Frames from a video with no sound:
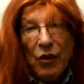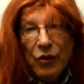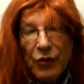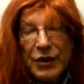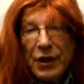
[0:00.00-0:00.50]

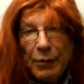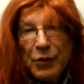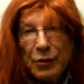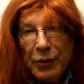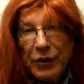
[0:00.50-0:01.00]
the
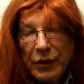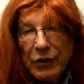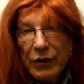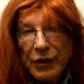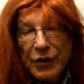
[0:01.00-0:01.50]
receptors,
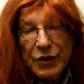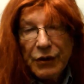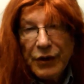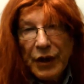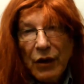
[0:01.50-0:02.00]
particularly the
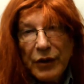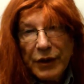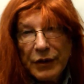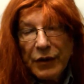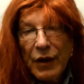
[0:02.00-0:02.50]

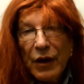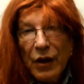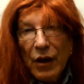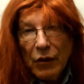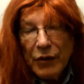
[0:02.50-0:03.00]
serotonin
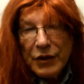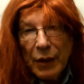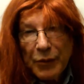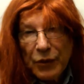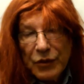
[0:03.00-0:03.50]

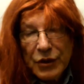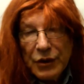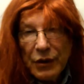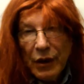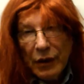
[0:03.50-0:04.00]

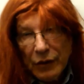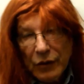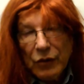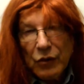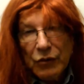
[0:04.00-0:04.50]
receptors,
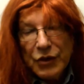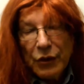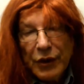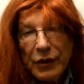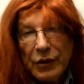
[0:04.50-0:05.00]

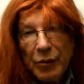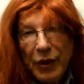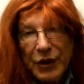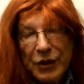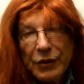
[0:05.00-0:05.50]
resulting in
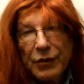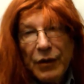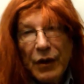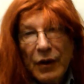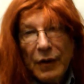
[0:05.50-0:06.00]
depression.
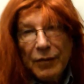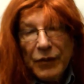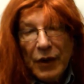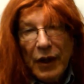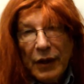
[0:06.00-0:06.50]

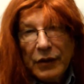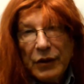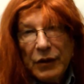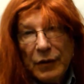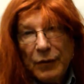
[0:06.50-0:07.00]

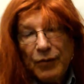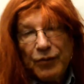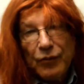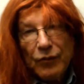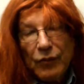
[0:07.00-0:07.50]
And
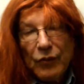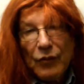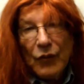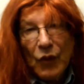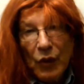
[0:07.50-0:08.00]

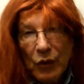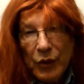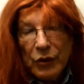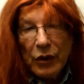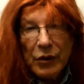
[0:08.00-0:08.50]
we
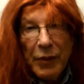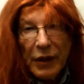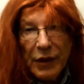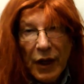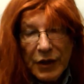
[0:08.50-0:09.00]
talked
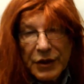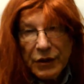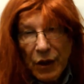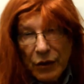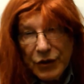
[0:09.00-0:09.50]
about
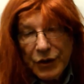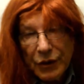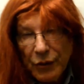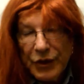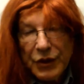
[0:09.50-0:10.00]

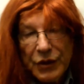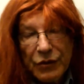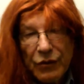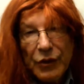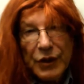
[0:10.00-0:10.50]
oxytocin, which
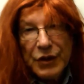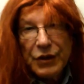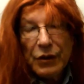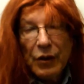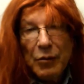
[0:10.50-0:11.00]
is really
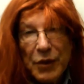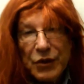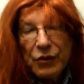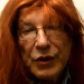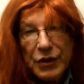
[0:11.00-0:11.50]
still a
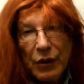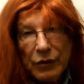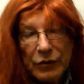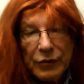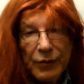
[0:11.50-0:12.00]
mystery zone.